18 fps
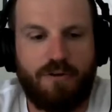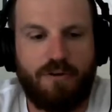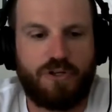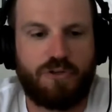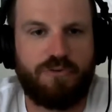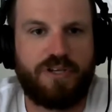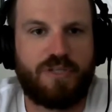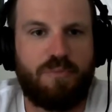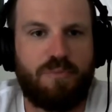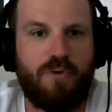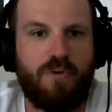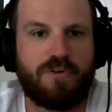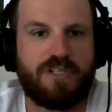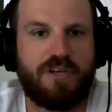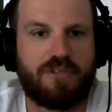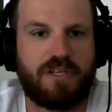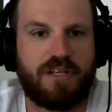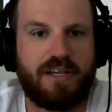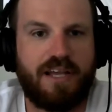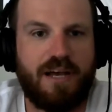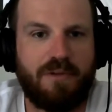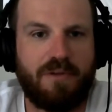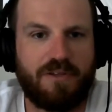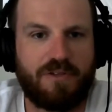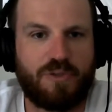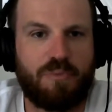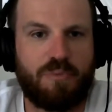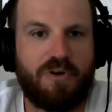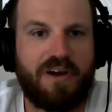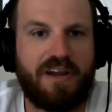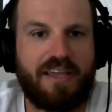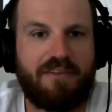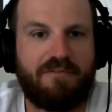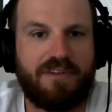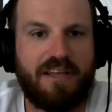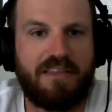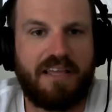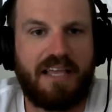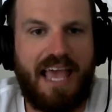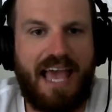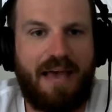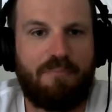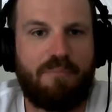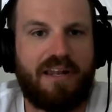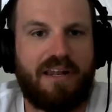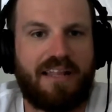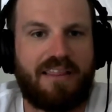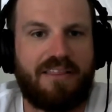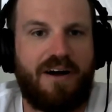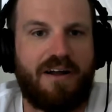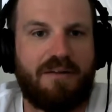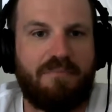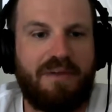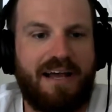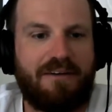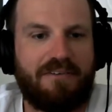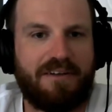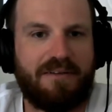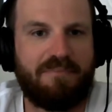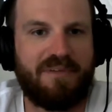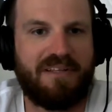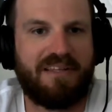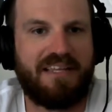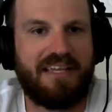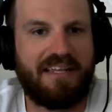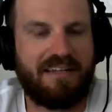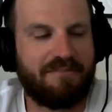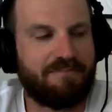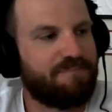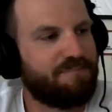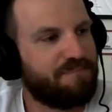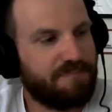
coach 3 sports, I was going to come in the spring. If nothing happened, I thought about it, but then